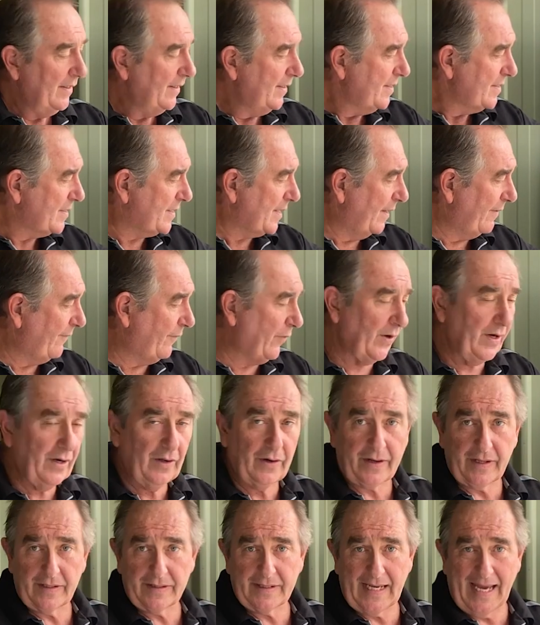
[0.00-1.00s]
So if we
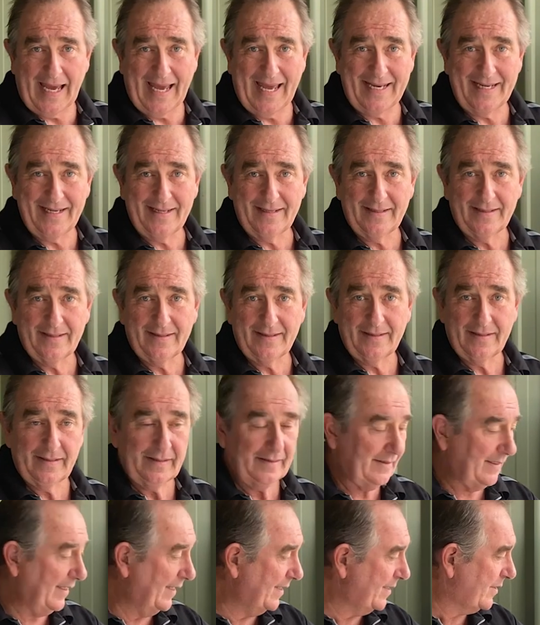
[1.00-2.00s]
look at that,
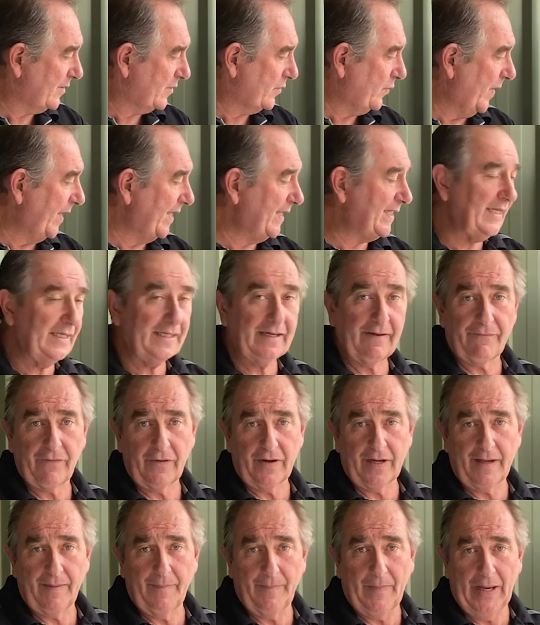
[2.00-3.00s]
there's 20
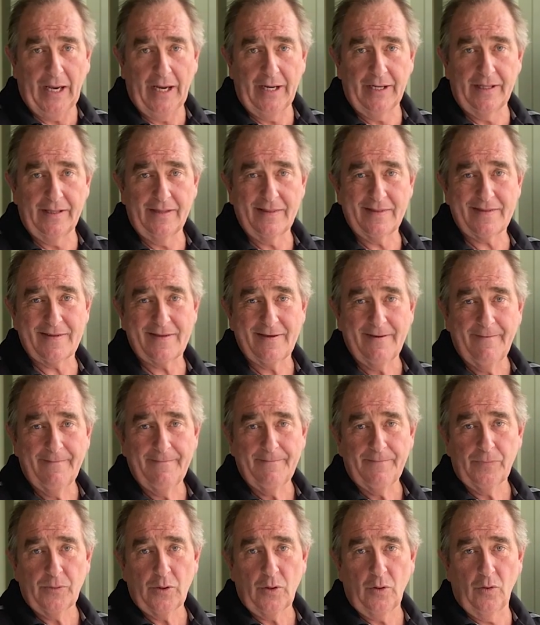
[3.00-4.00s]
different components,
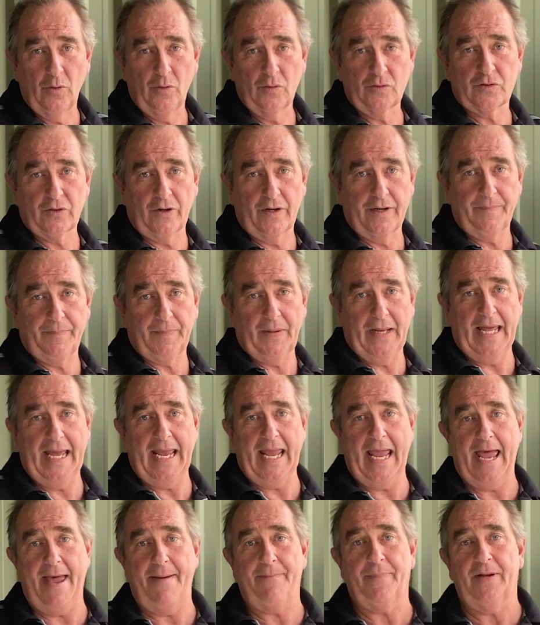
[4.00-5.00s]
all trying to play
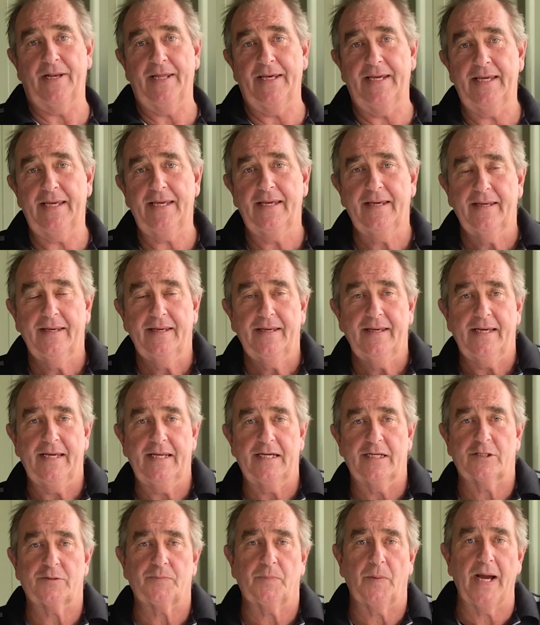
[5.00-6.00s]
happily in
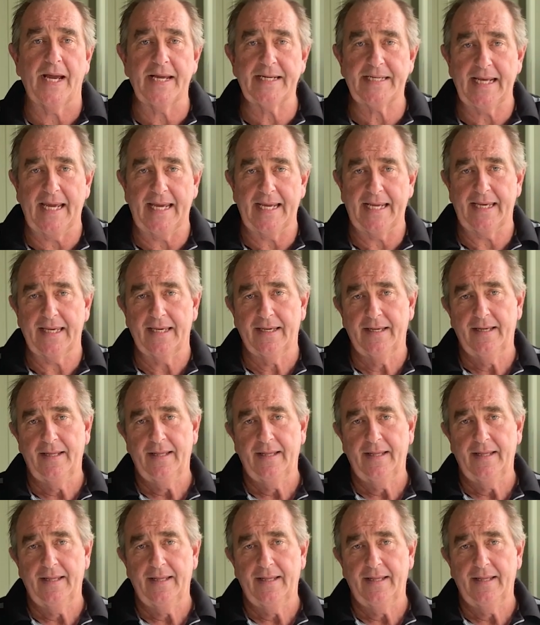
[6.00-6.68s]
a spray tank.